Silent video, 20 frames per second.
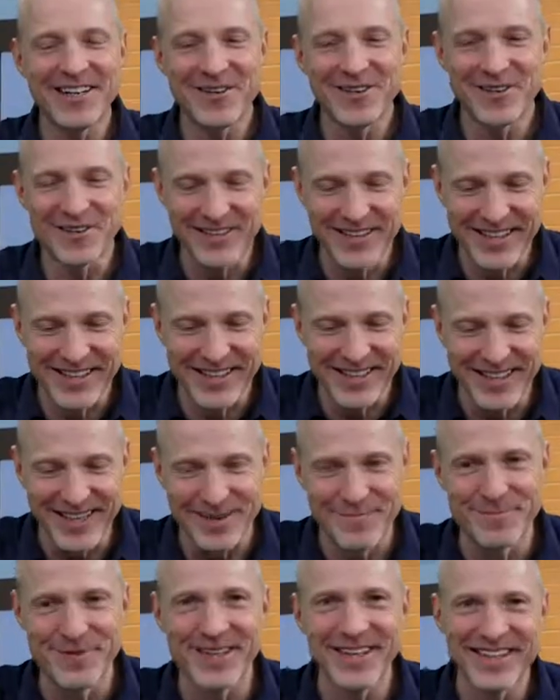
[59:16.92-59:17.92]
you're
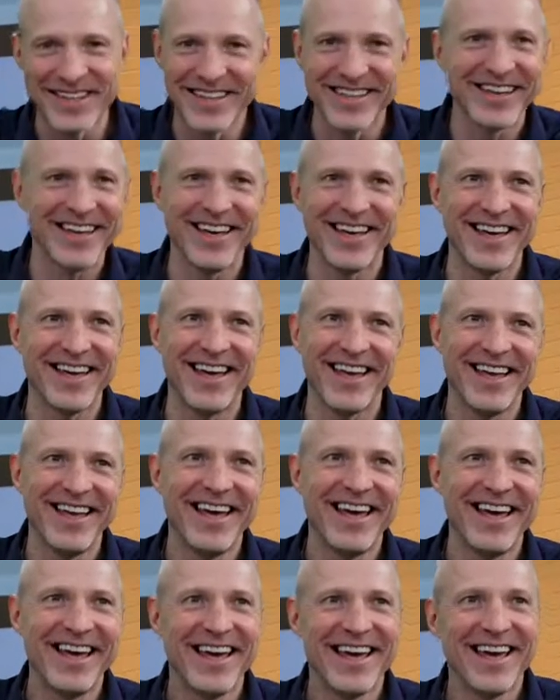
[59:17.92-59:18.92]
listening, but
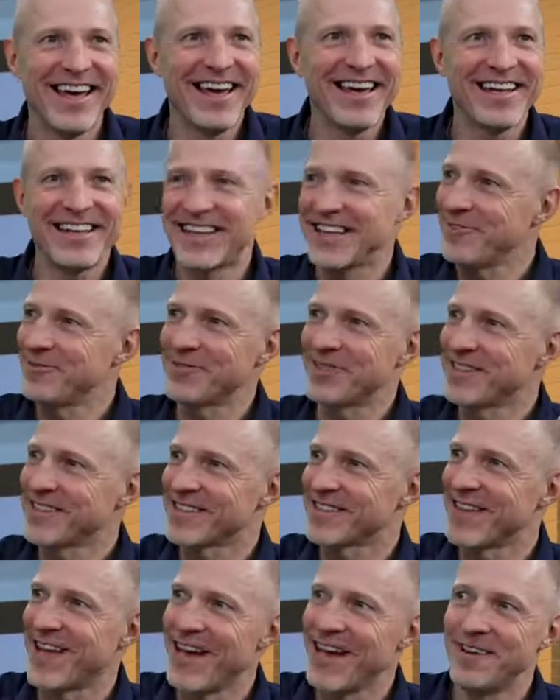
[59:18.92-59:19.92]
it gives us
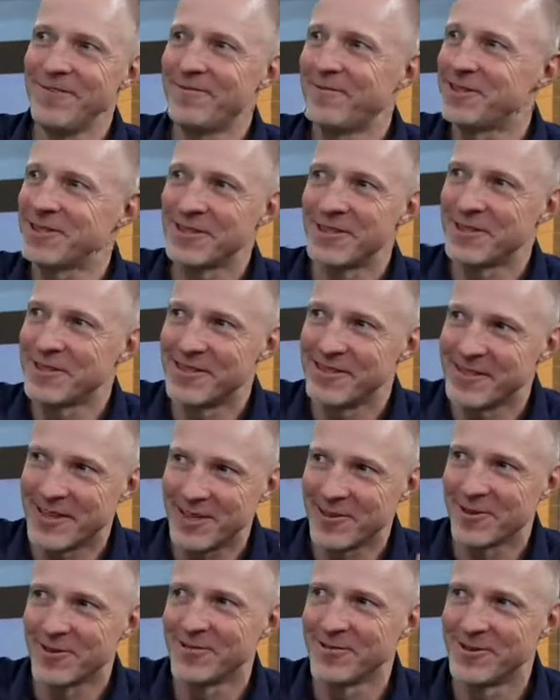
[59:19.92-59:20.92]
life. It's the
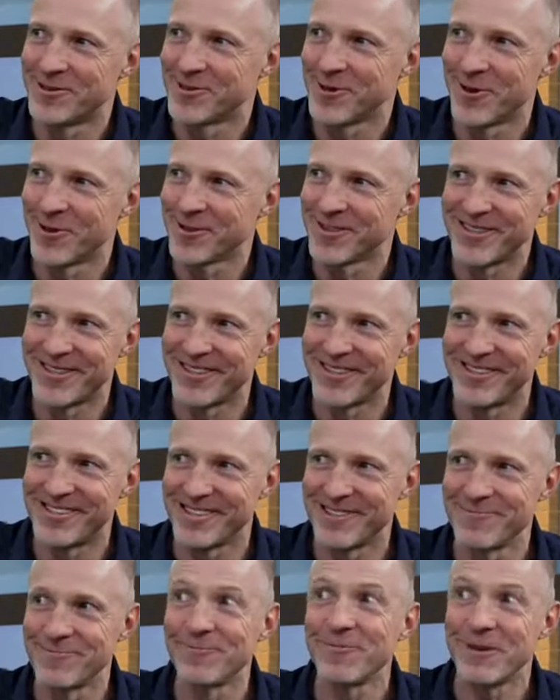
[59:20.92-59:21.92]
center of the solar
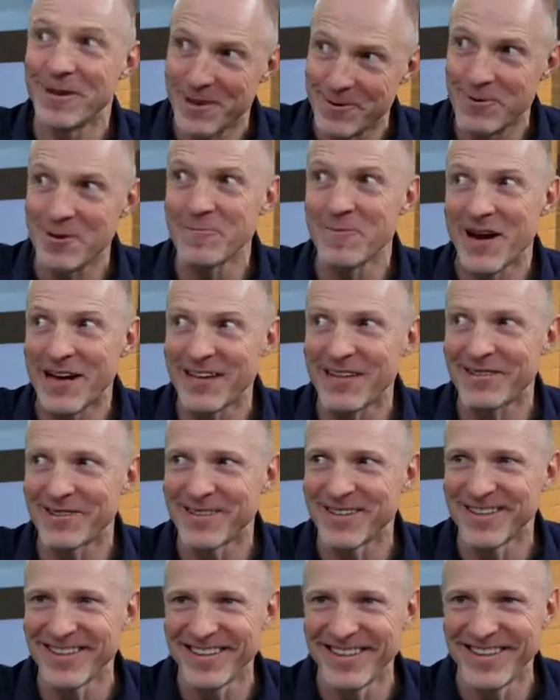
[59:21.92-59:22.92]
system. We might. What are you, what are you